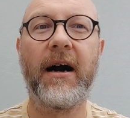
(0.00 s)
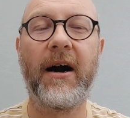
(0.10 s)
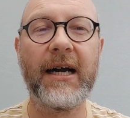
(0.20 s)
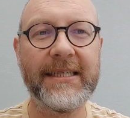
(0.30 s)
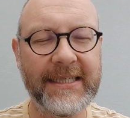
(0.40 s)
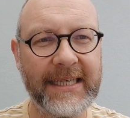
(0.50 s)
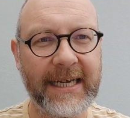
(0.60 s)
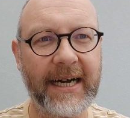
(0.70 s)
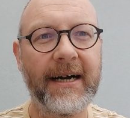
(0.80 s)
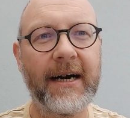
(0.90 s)

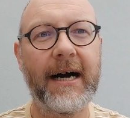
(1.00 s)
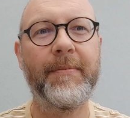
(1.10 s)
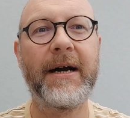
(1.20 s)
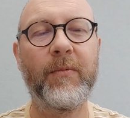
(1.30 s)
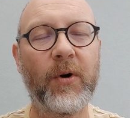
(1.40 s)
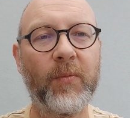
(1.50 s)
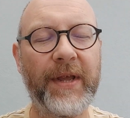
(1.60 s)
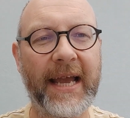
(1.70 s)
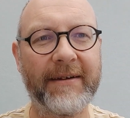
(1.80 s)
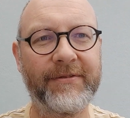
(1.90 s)
idea about what
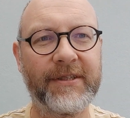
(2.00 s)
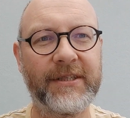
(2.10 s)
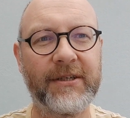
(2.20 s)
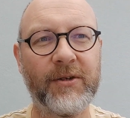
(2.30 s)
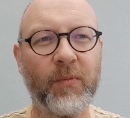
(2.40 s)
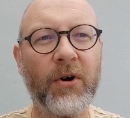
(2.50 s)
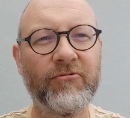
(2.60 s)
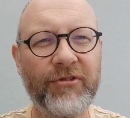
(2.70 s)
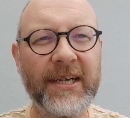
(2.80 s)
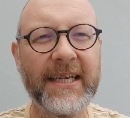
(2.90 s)
we have to do? What
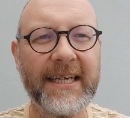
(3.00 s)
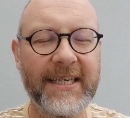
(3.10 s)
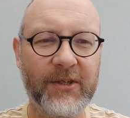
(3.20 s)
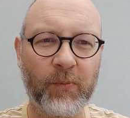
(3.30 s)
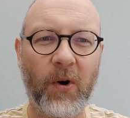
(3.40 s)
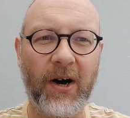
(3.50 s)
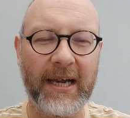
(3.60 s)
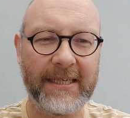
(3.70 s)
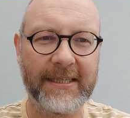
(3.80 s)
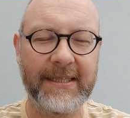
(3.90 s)
really is
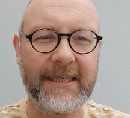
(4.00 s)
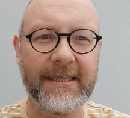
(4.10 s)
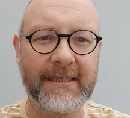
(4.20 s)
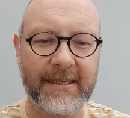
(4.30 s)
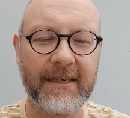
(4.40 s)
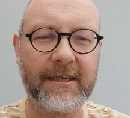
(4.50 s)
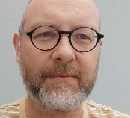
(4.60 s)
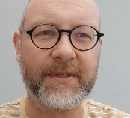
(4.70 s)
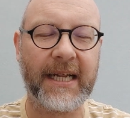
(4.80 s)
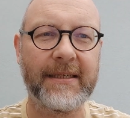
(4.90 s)
wise in these
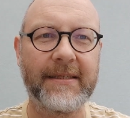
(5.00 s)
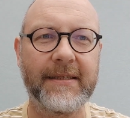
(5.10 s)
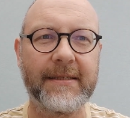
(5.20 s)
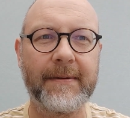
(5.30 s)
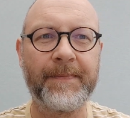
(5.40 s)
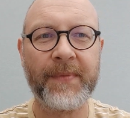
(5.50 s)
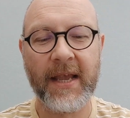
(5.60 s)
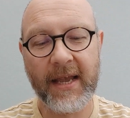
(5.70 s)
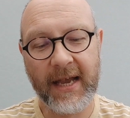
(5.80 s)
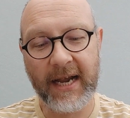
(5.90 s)
circumstances?
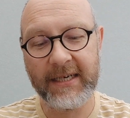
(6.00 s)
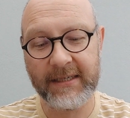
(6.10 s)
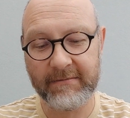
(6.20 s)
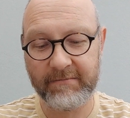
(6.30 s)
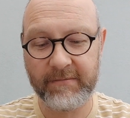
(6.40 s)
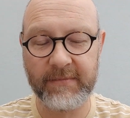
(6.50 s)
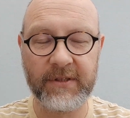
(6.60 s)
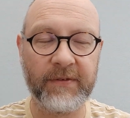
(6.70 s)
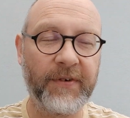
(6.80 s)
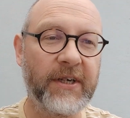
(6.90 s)
And
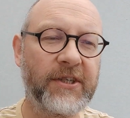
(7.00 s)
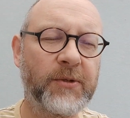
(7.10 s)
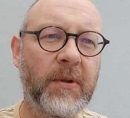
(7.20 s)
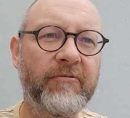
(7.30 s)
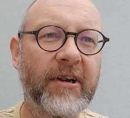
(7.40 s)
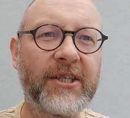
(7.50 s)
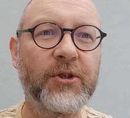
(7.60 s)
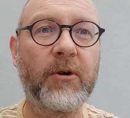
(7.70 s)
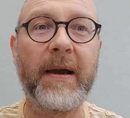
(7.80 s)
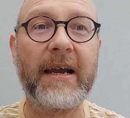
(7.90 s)
the verses we've read
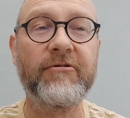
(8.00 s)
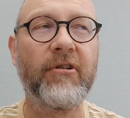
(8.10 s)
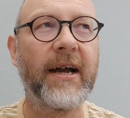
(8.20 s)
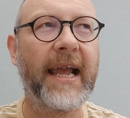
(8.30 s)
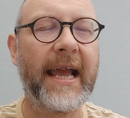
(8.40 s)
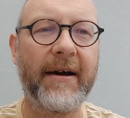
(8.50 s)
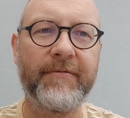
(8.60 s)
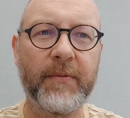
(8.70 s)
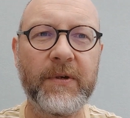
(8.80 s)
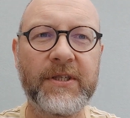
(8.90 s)
talk about crying out
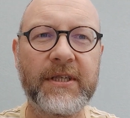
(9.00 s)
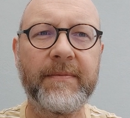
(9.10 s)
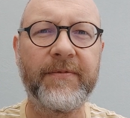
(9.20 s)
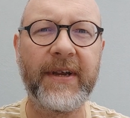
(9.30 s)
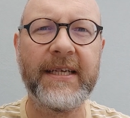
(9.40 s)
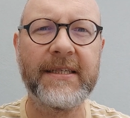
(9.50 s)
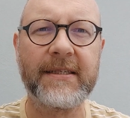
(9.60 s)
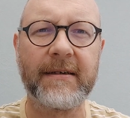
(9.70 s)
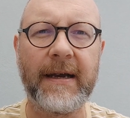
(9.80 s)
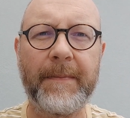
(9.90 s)
for wisdom, for
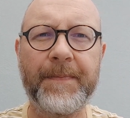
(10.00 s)
insight.